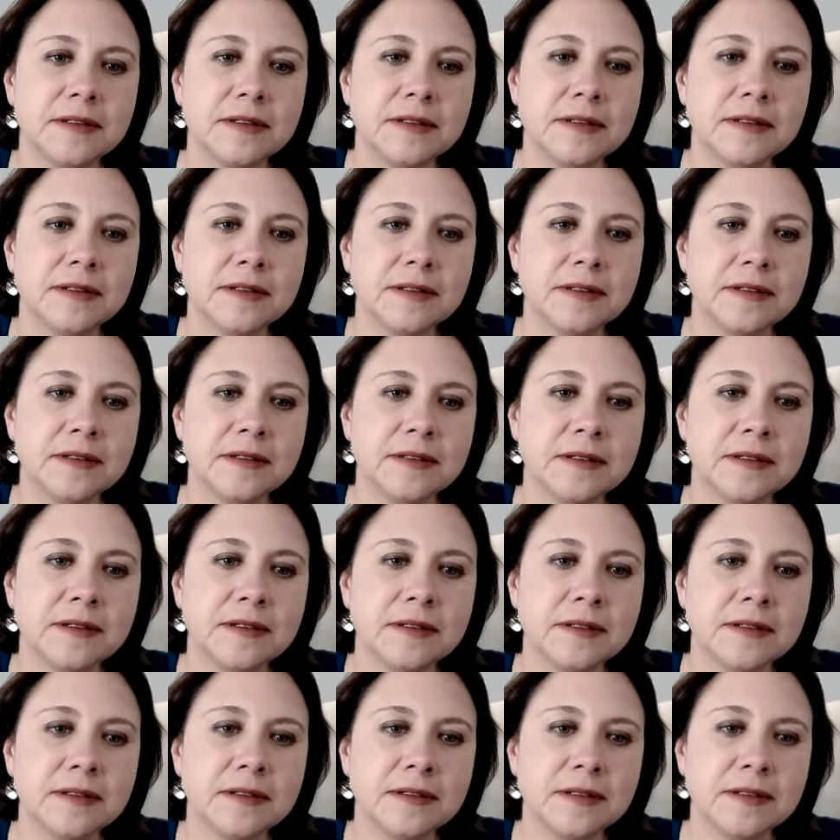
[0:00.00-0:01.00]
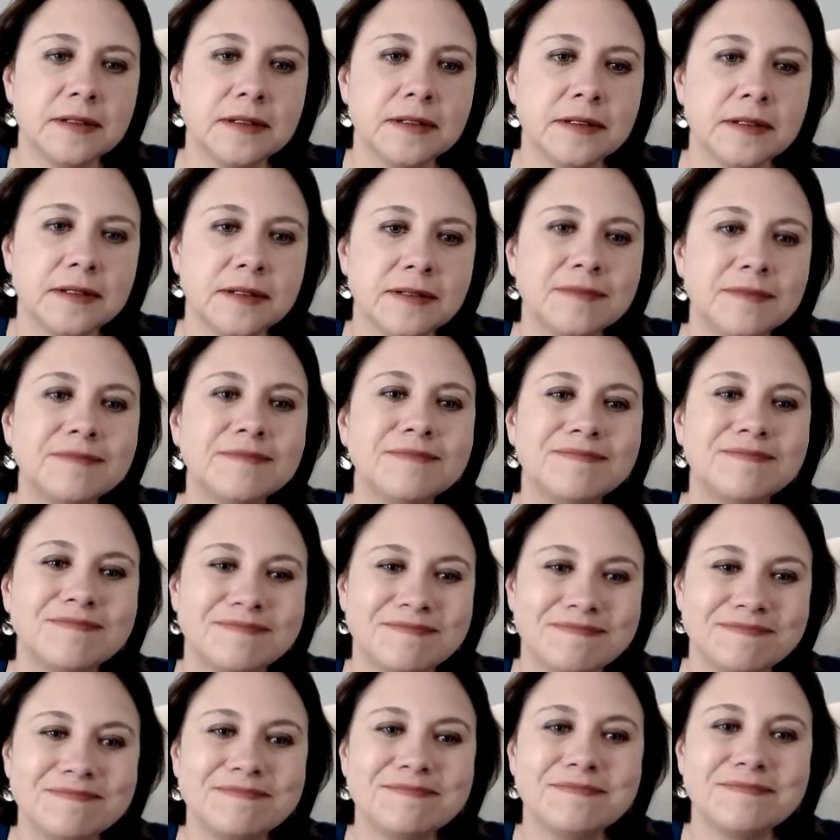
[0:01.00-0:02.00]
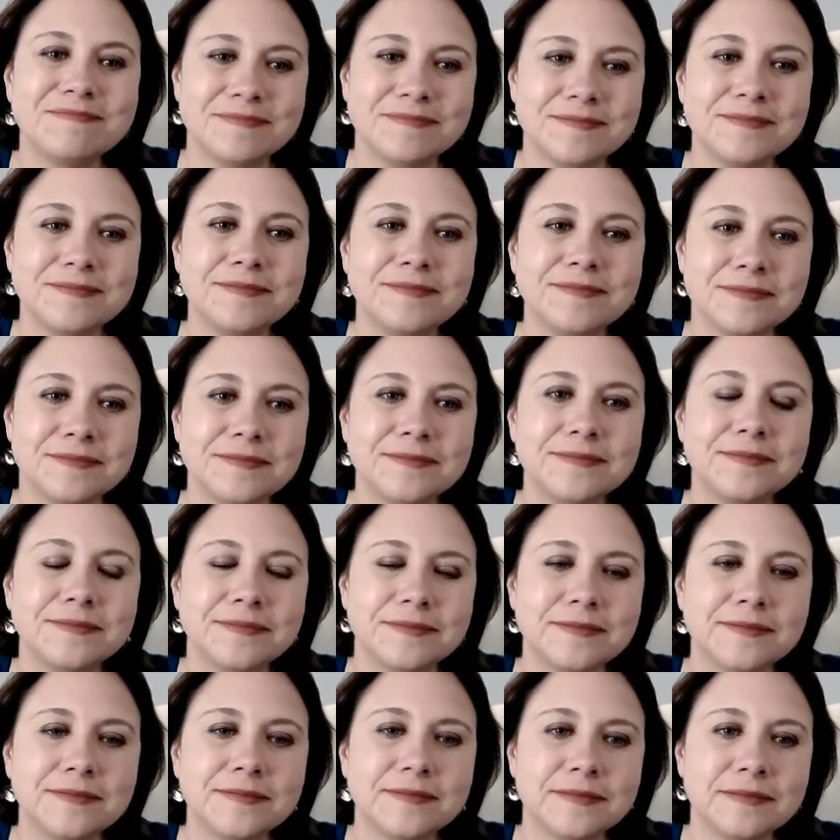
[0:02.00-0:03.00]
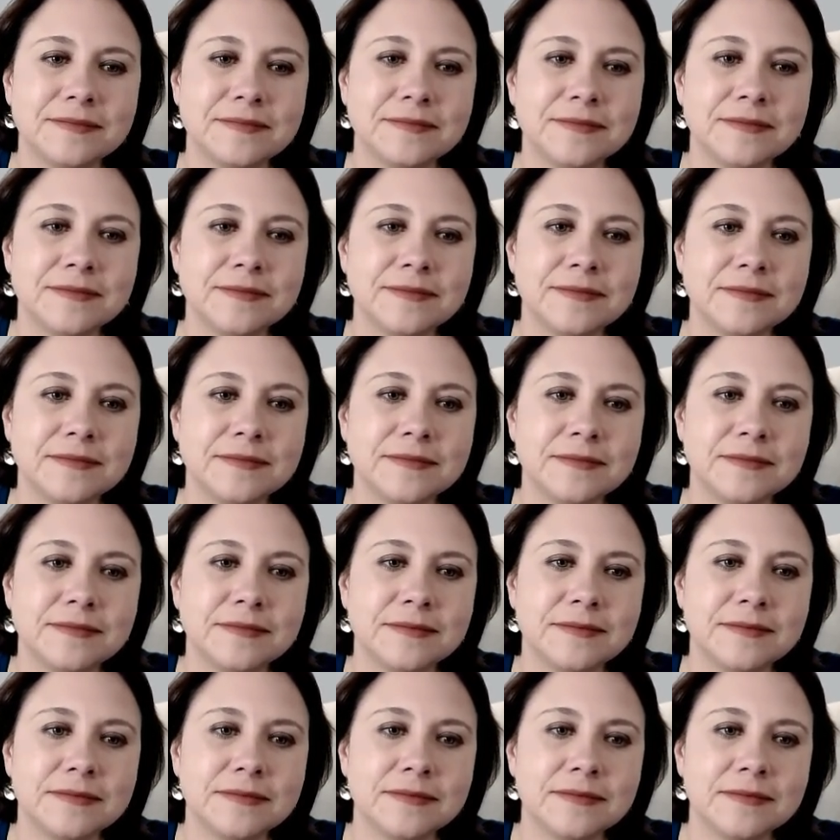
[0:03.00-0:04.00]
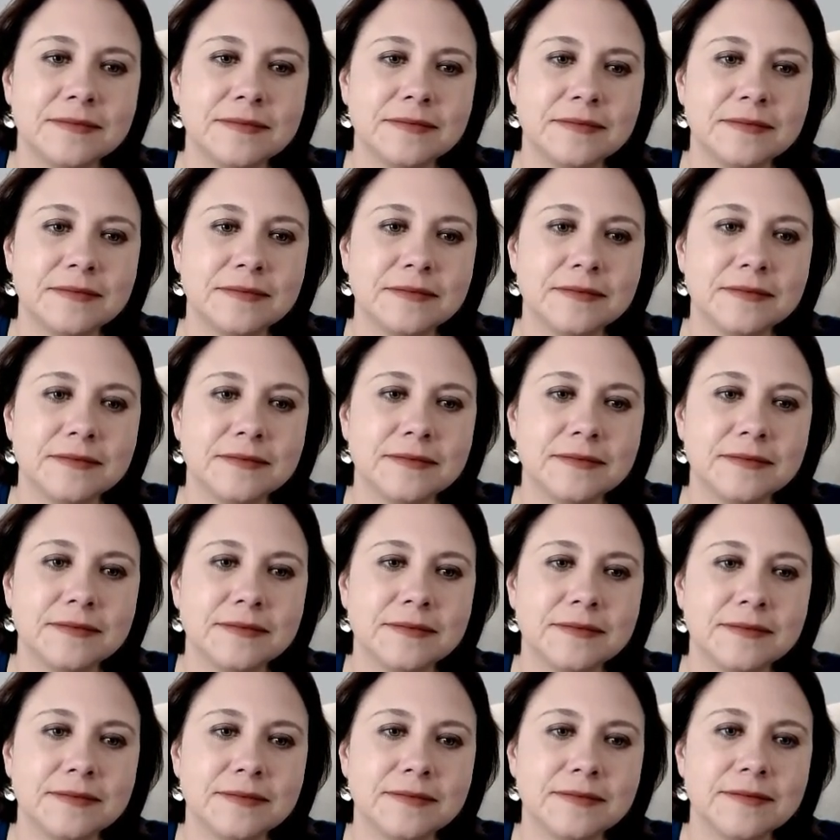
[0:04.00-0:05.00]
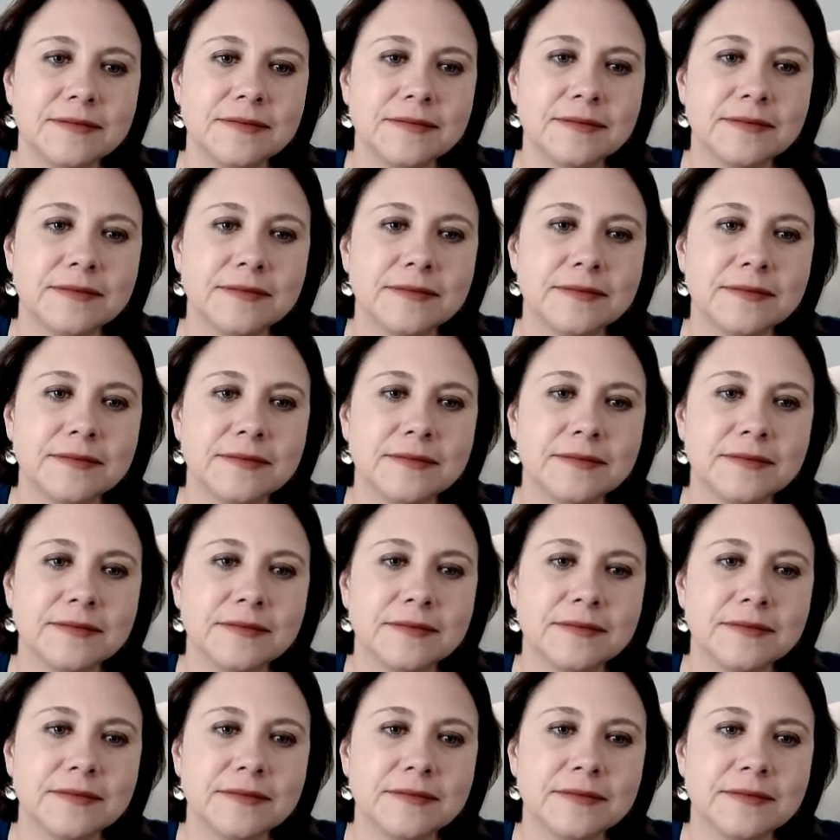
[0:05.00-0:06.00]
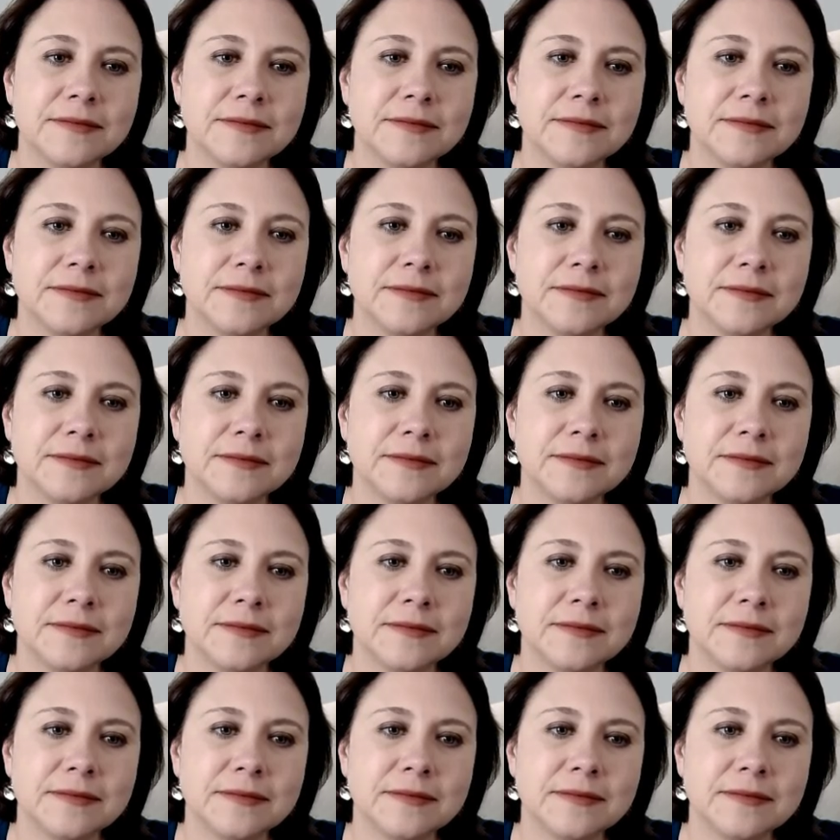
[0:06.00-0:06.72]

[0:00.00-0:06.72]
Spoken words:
(silent)